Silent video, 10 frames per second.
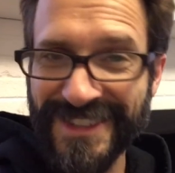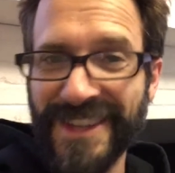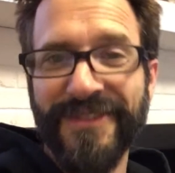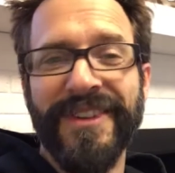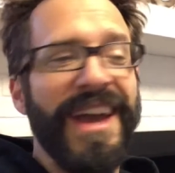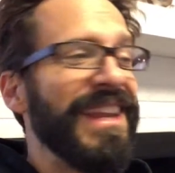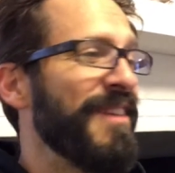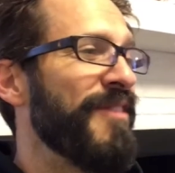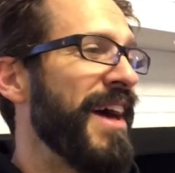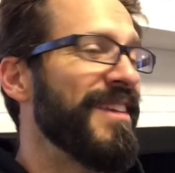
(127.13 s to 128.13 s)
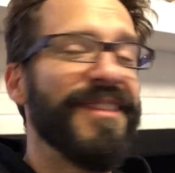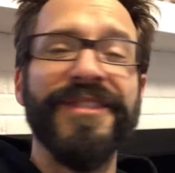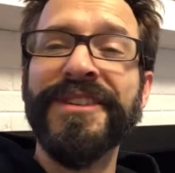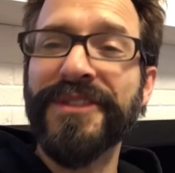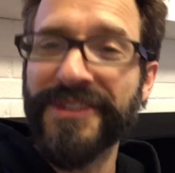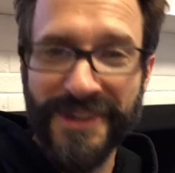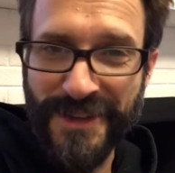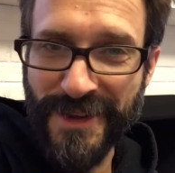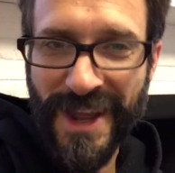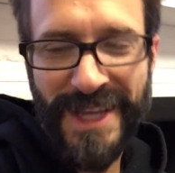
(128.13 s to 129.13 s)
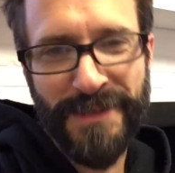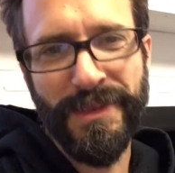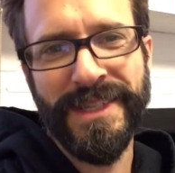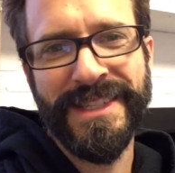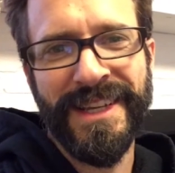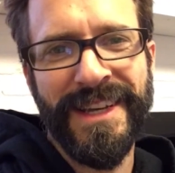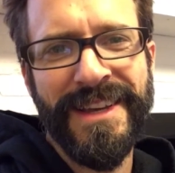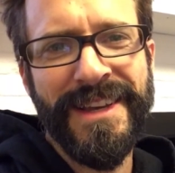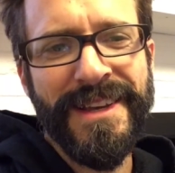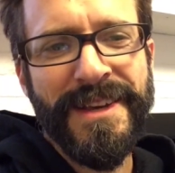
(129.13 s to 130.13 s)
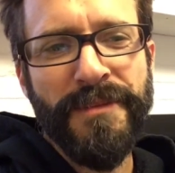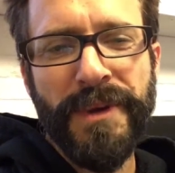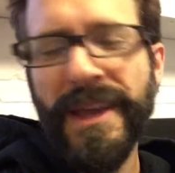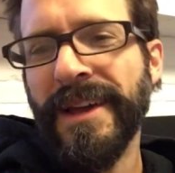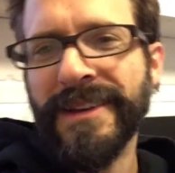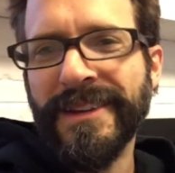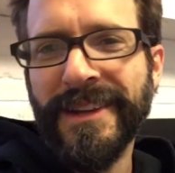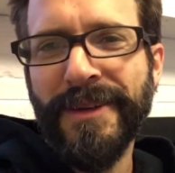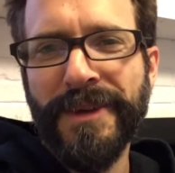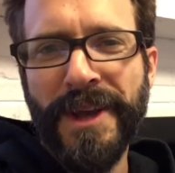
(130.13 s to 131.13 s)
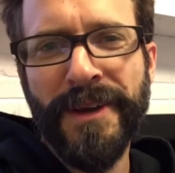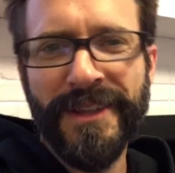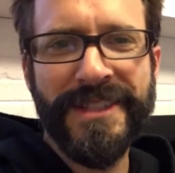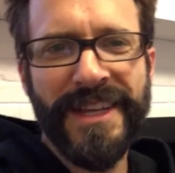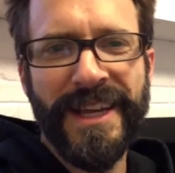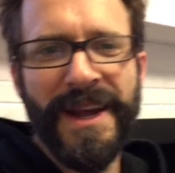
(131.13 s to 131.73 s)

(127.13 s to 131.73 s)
See if any of that is of interest to you guys. But yeah, here we go. Let's check it